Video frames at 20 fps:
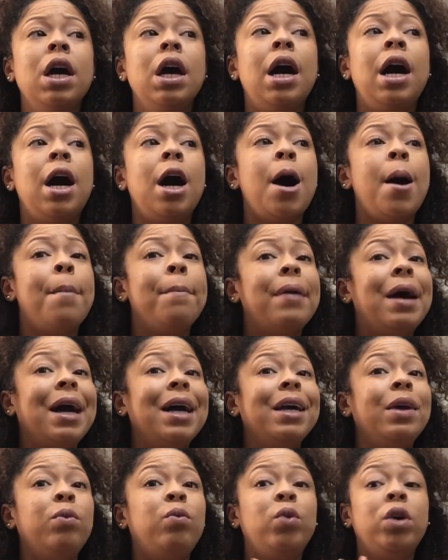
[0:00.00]

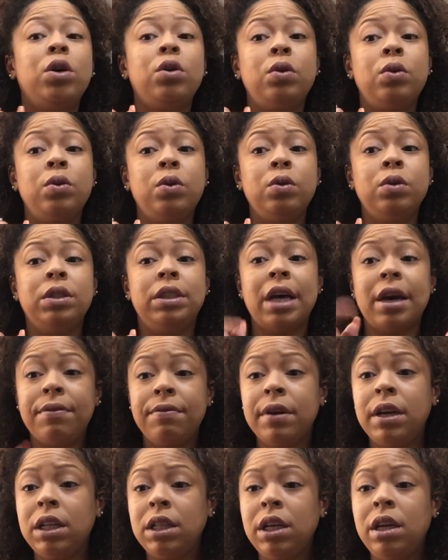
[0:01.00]
I will
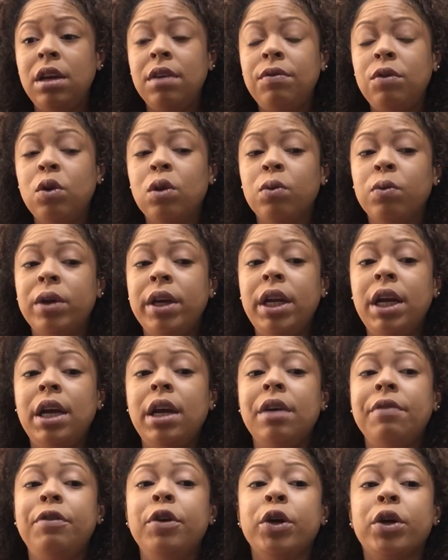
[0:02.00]
definitely give you a
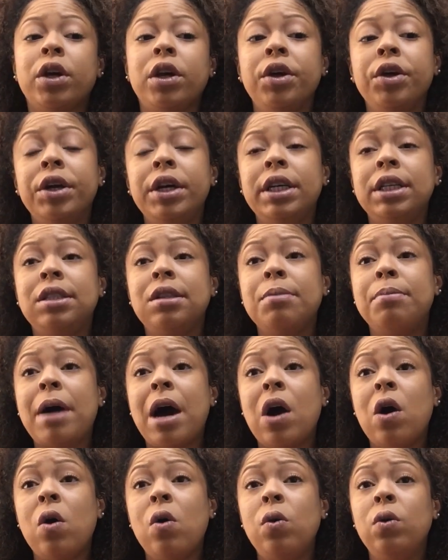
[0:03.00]
reading if you're curious
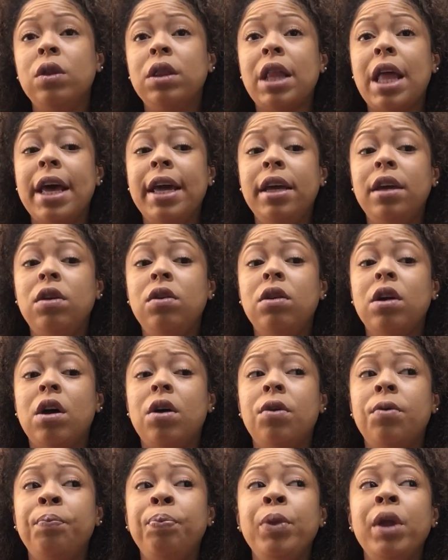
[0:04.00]
about like,
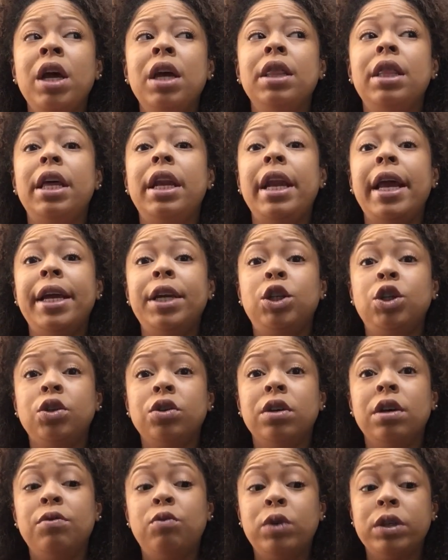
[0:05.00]
the
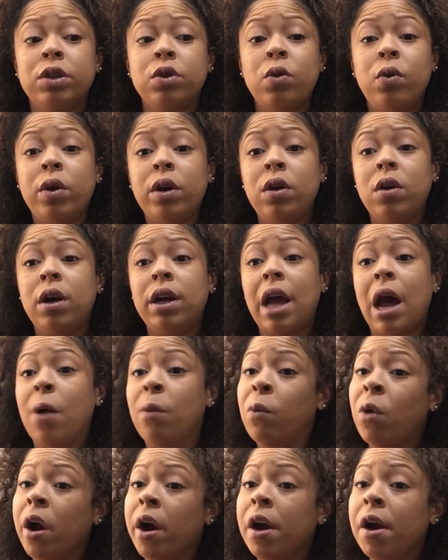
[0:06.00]
nature of what's going on at
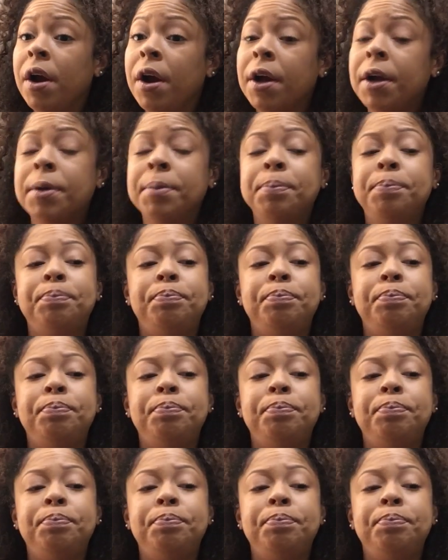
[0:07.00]
work.